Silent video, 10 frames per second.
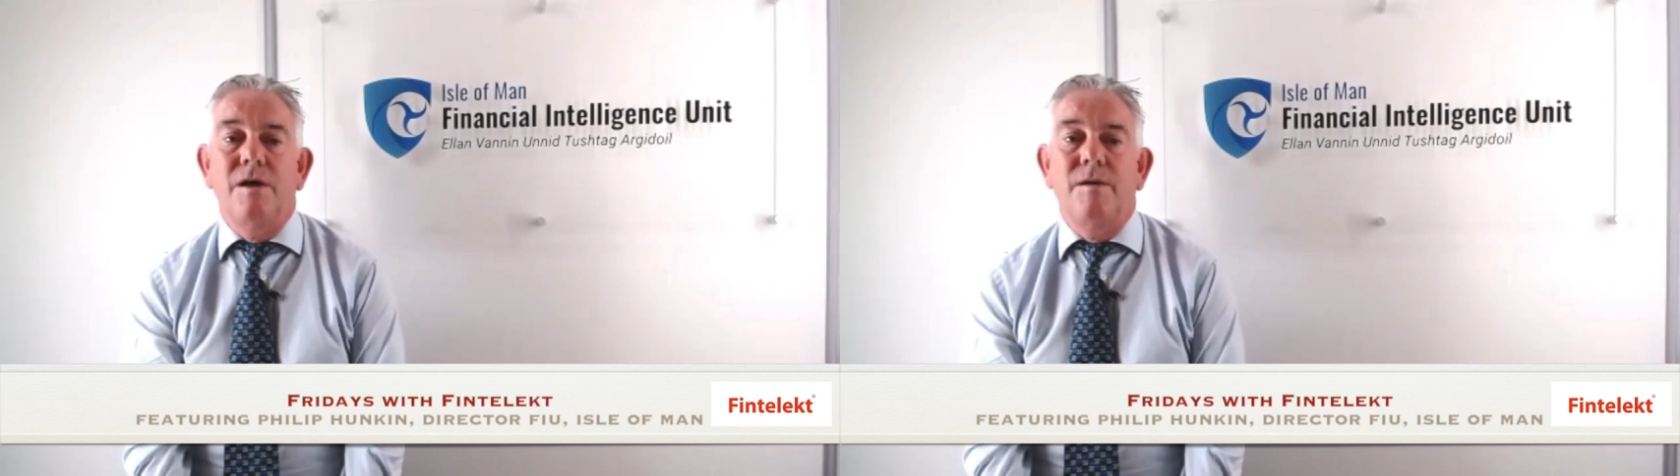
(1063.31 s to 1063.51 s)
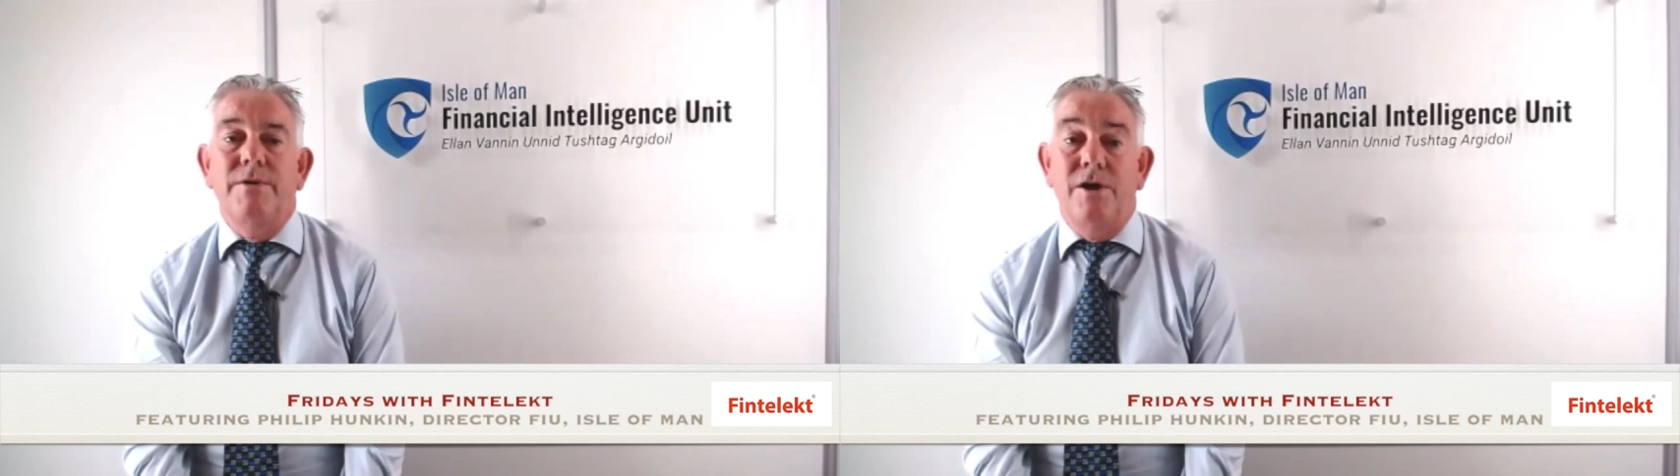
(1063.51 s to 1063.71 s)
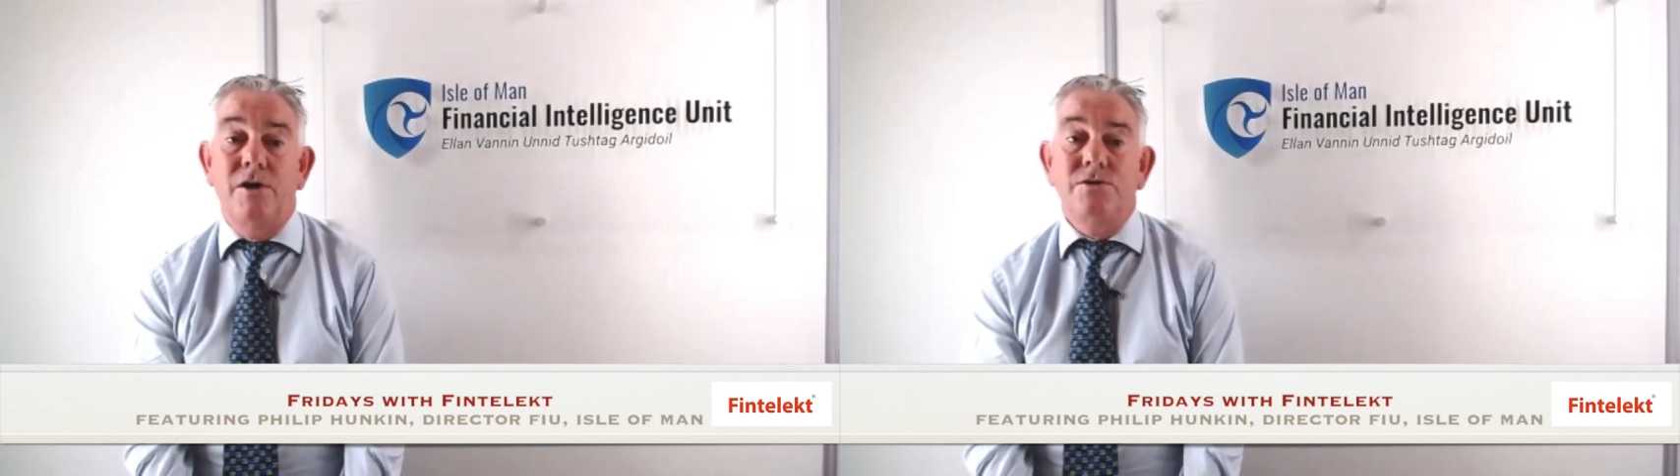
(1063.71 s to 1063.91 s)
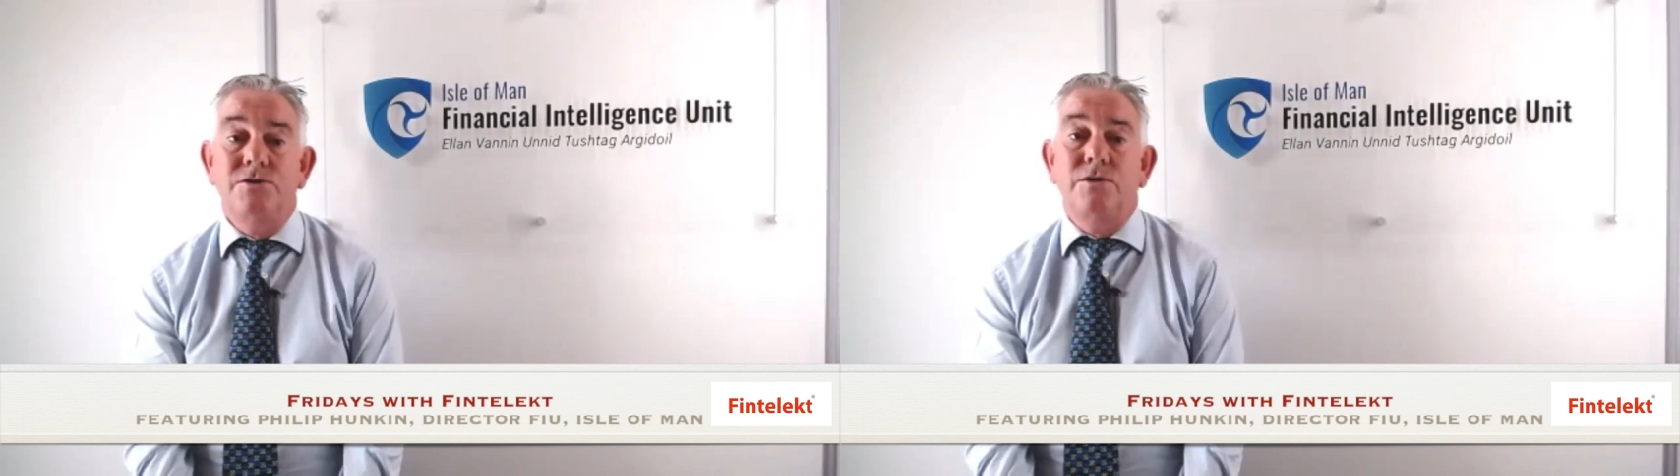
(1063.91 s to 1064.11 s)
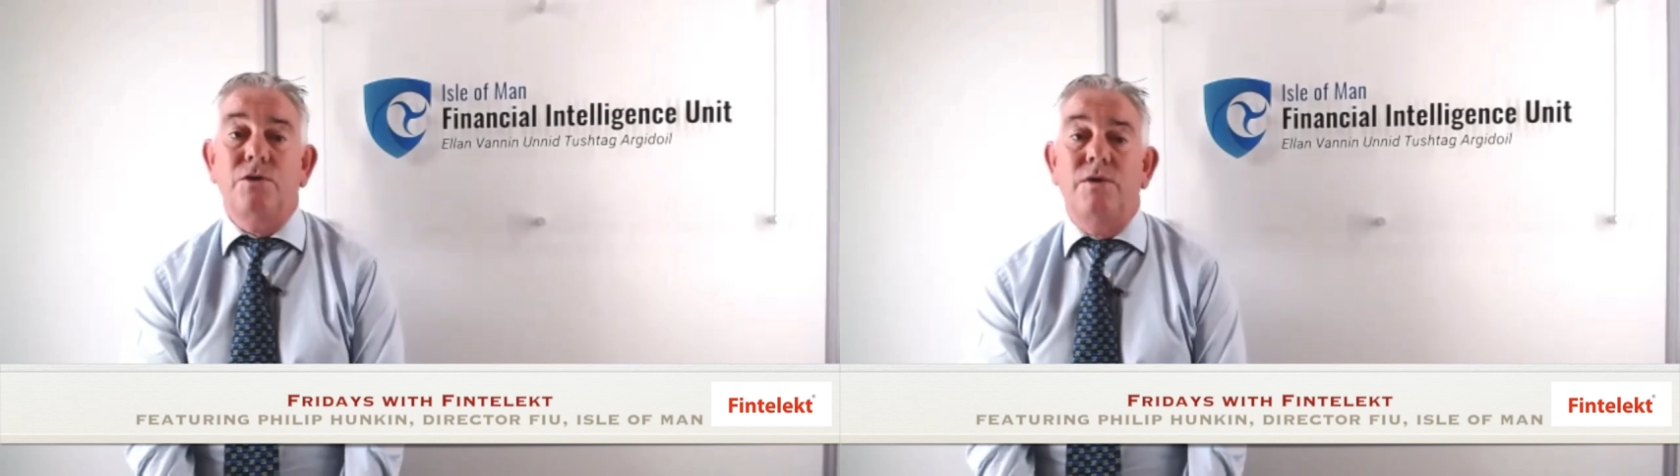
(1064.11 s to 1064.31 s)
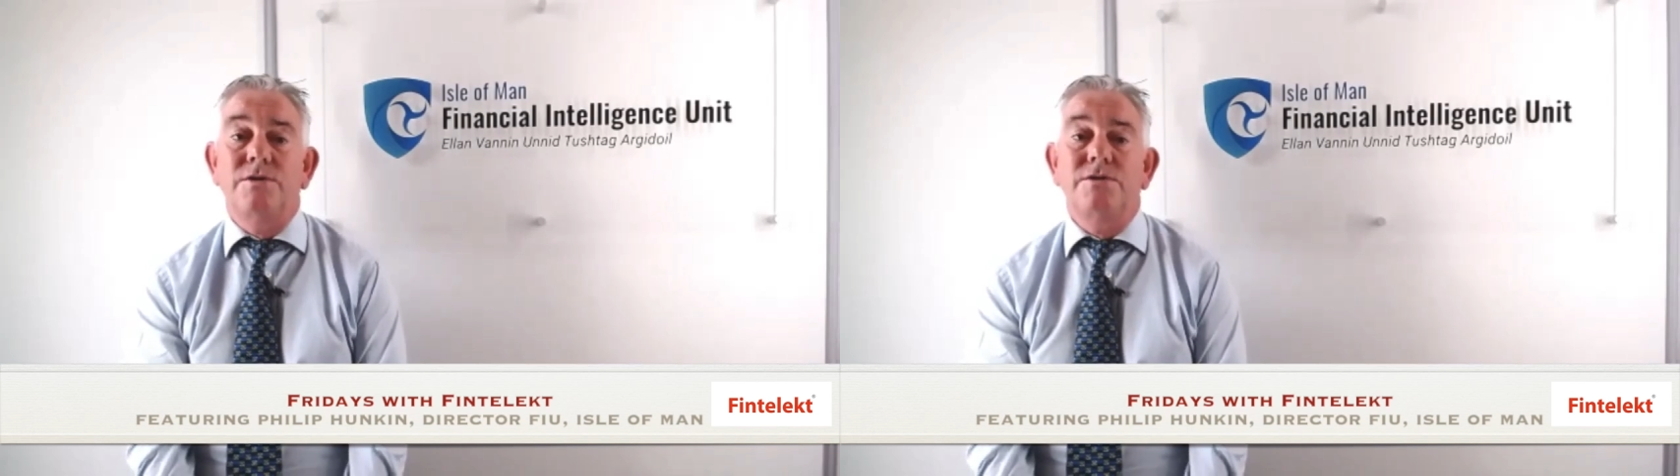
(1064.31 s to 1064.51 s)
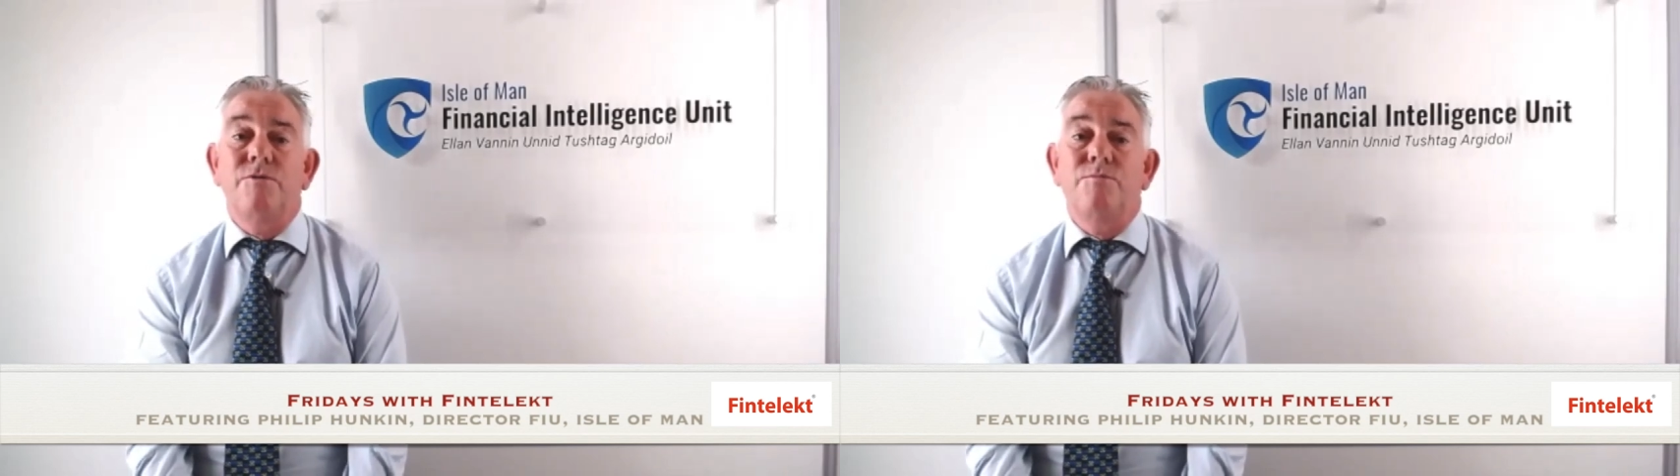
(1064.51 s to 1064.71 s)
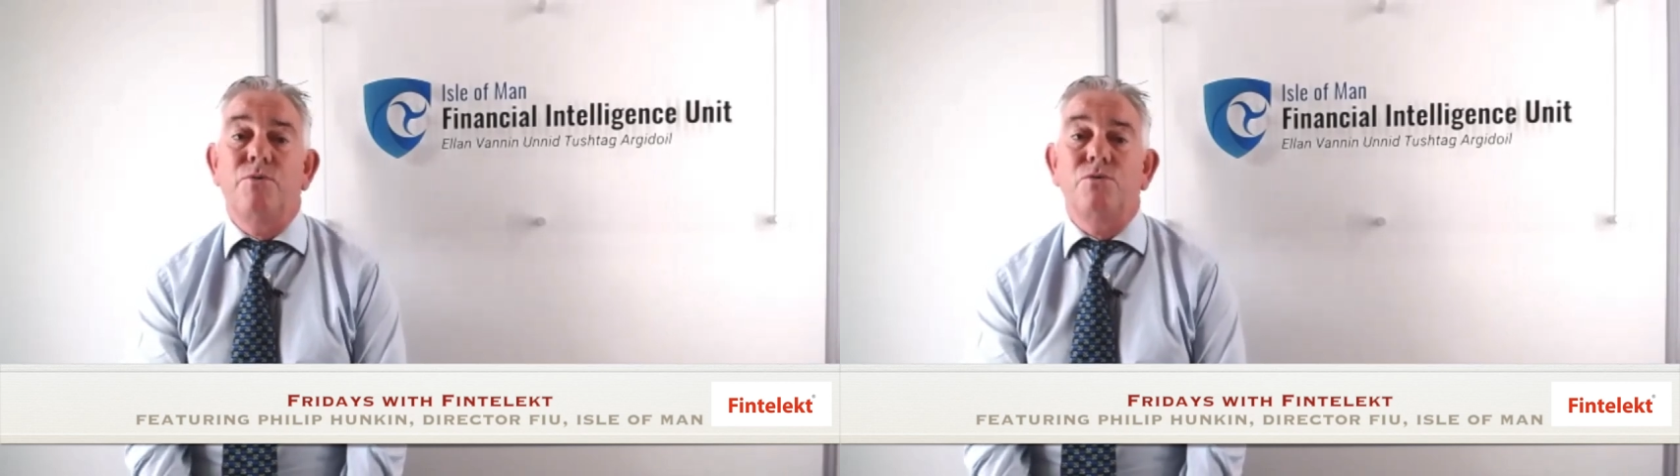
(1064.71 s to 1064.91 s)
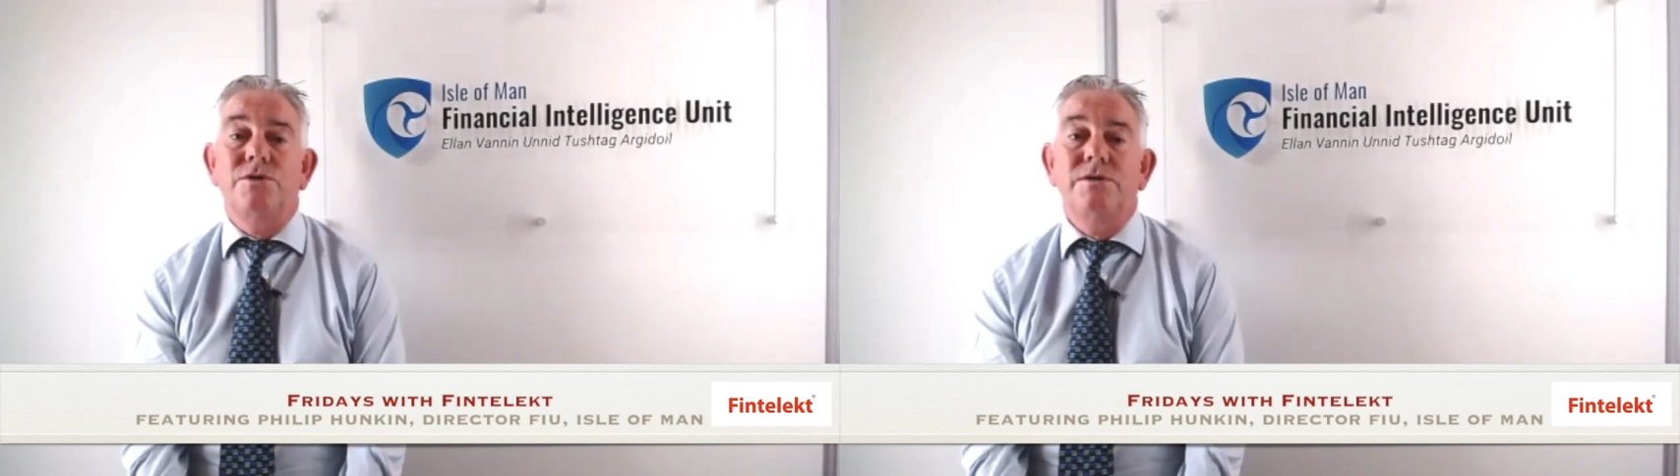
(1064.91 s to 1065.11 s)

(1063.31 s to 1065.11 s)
enhancing the quality of reporting